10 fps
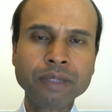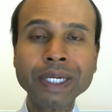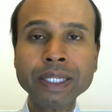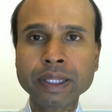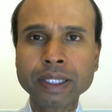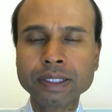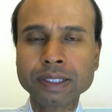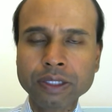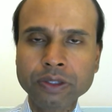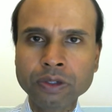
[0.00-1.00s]
The main thing
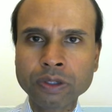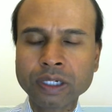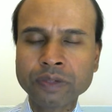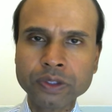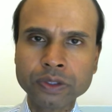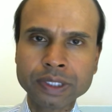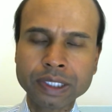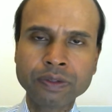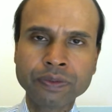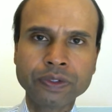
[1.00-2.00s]
is that you look after
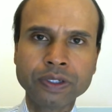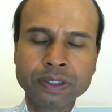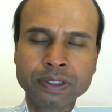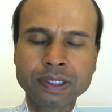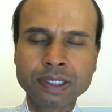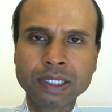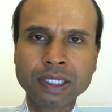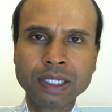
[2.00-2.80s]
yourself first